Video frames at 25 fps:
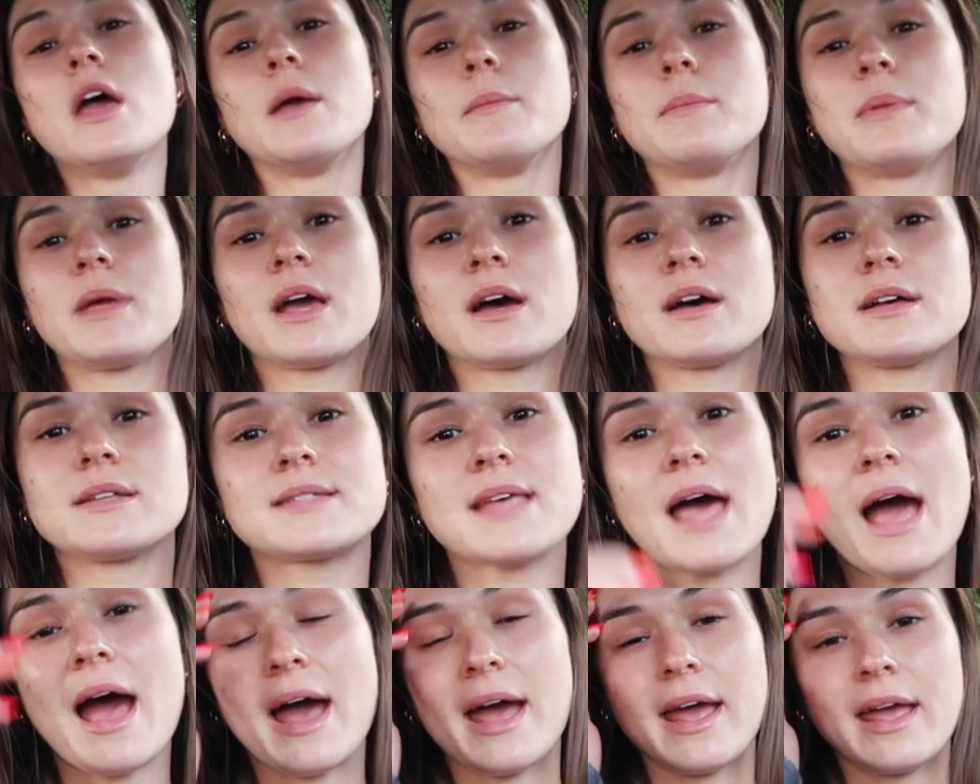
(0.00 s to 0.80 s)
because
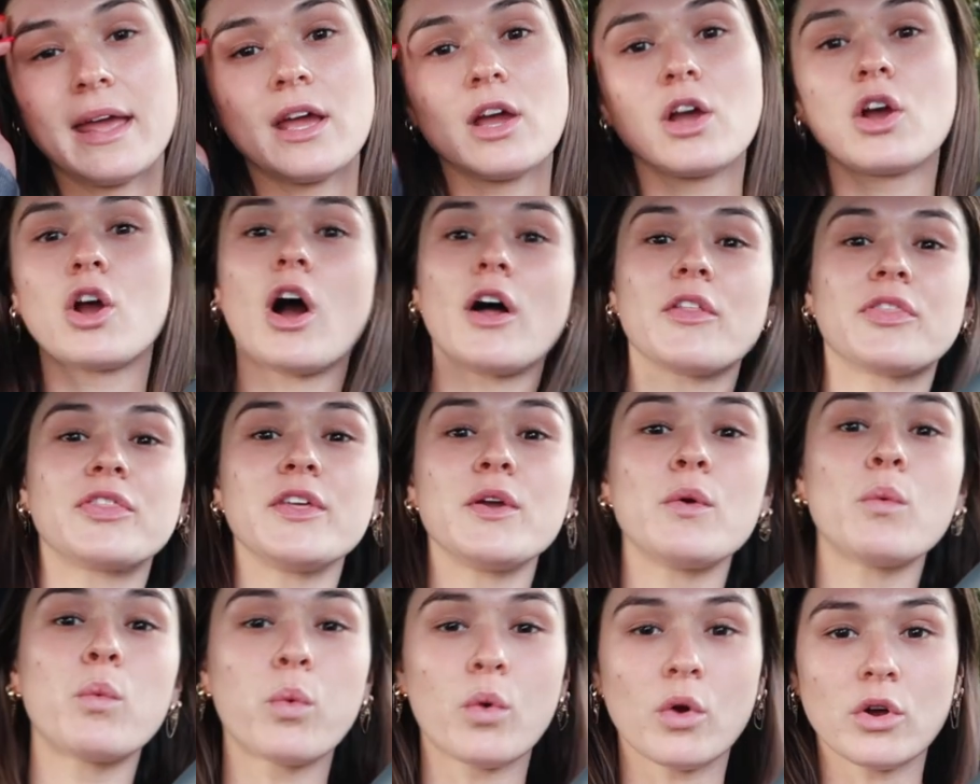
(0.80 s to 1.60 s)
I got
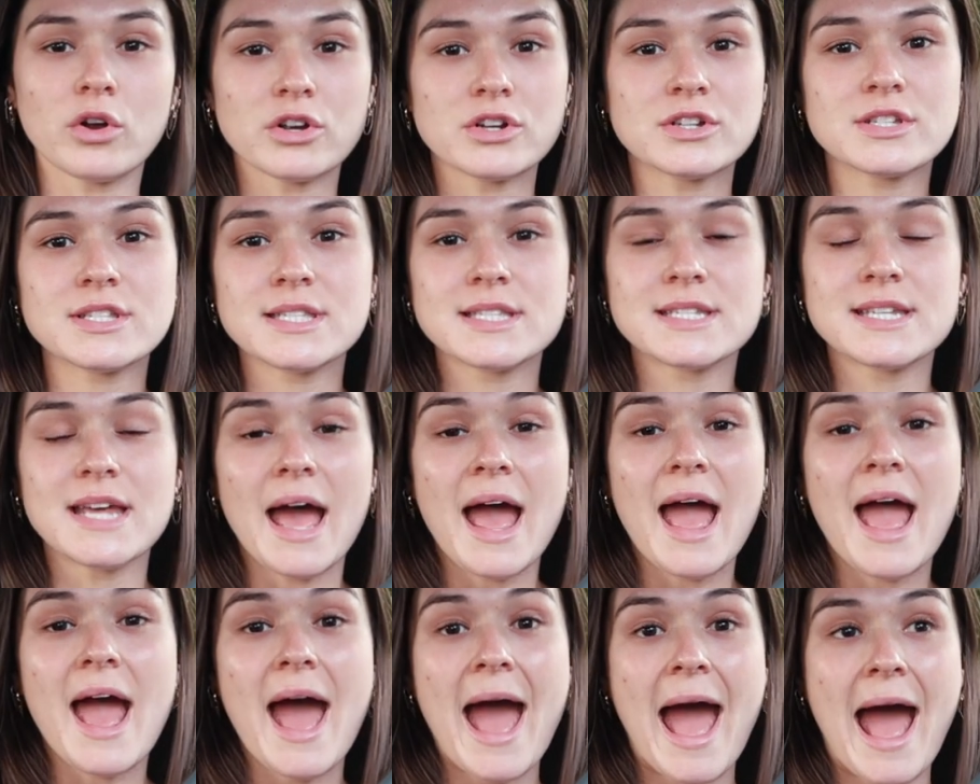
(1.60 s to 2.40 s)
the worst
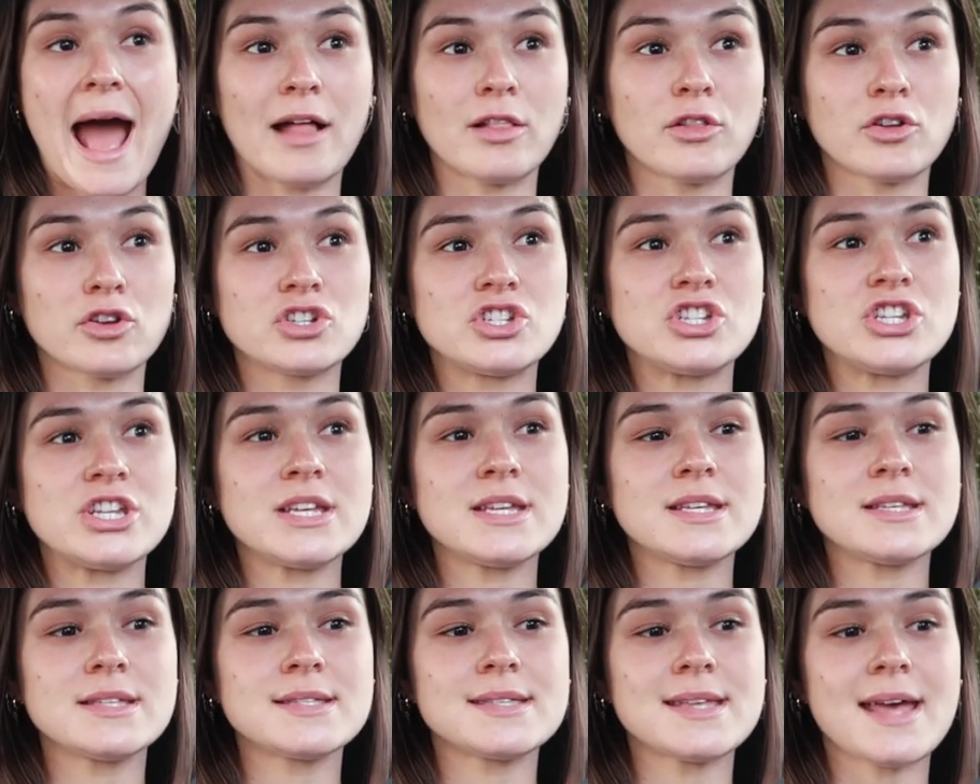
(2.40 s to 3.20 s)

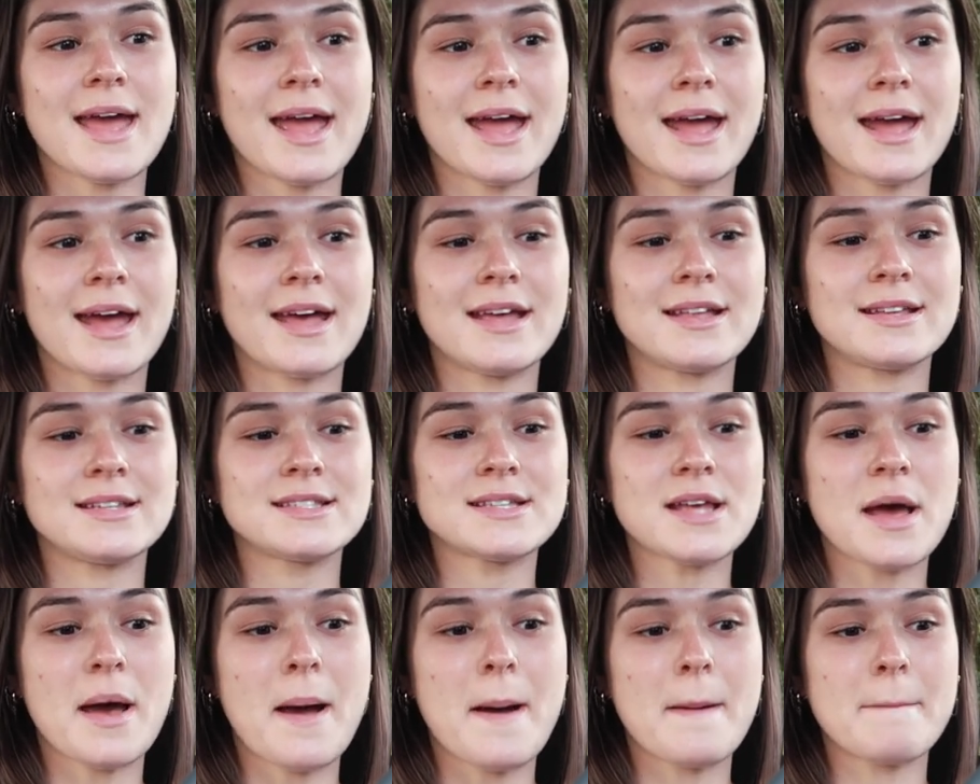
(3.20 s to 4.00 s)
allergies
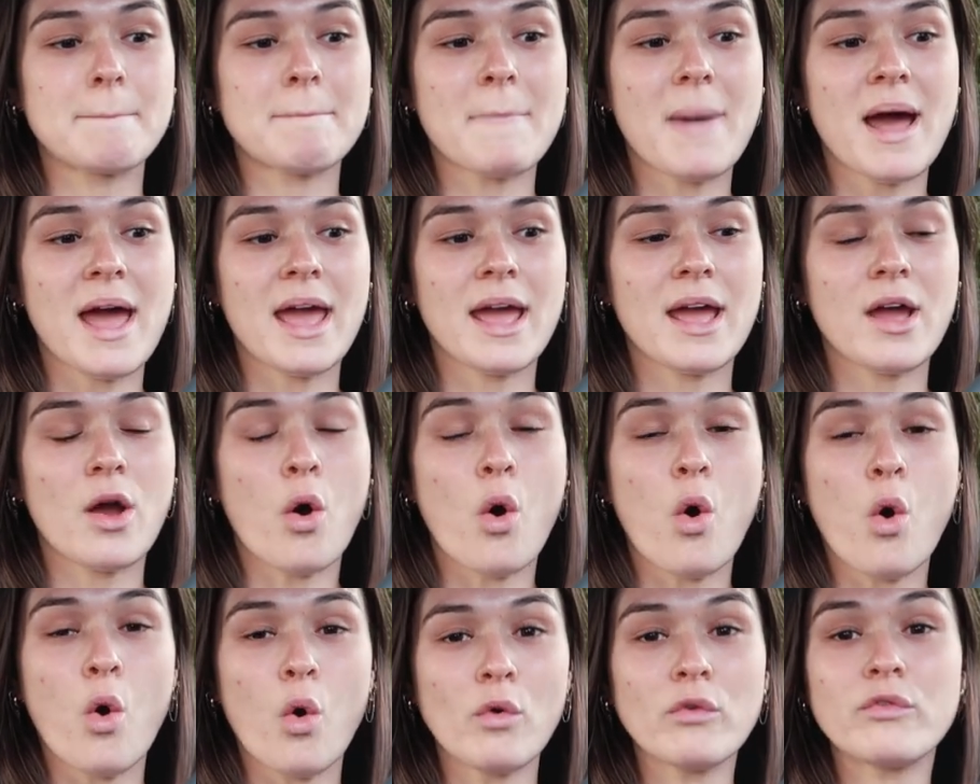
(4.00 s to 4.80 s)
and my
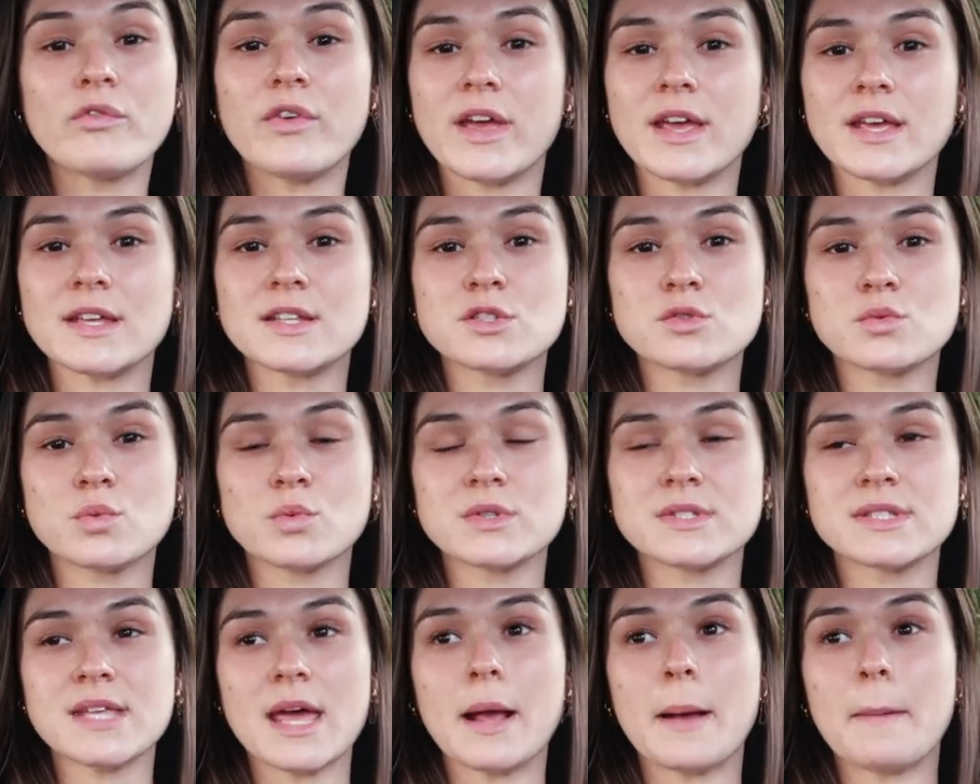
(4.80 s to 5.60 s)
whole face
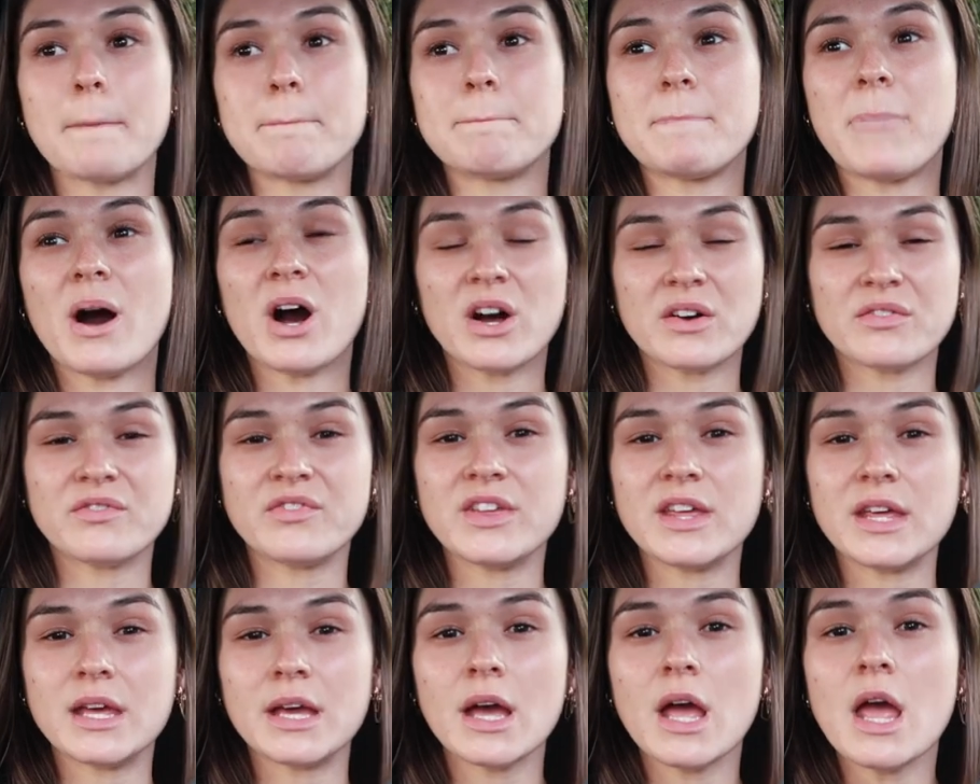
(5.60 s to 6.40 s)
was like
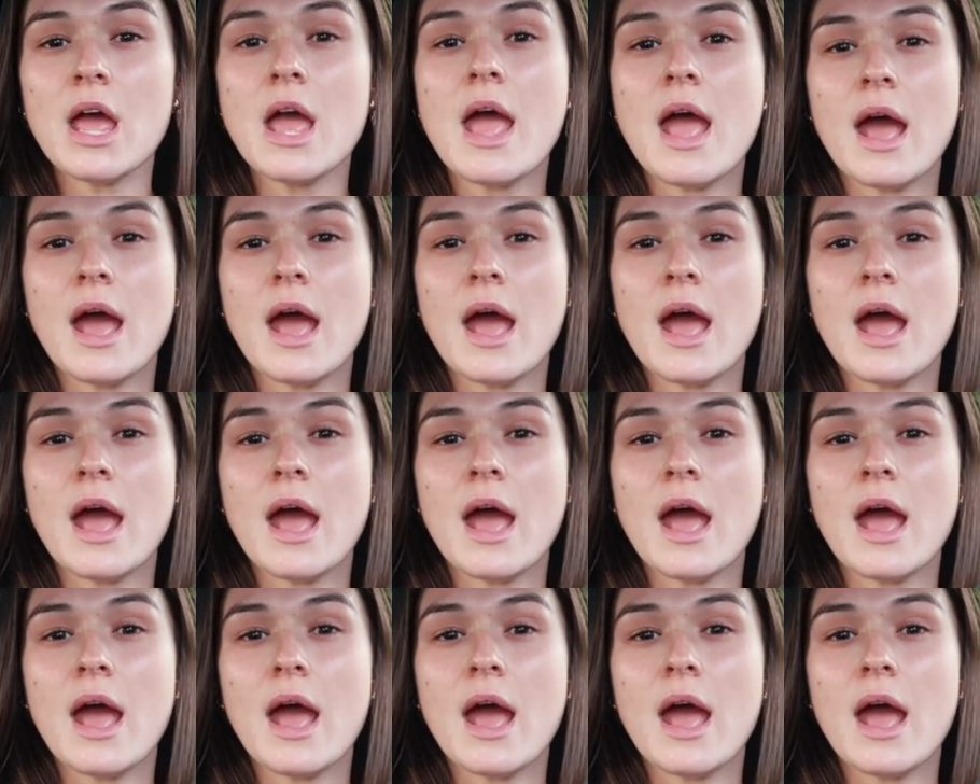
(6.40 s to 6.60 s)
puffy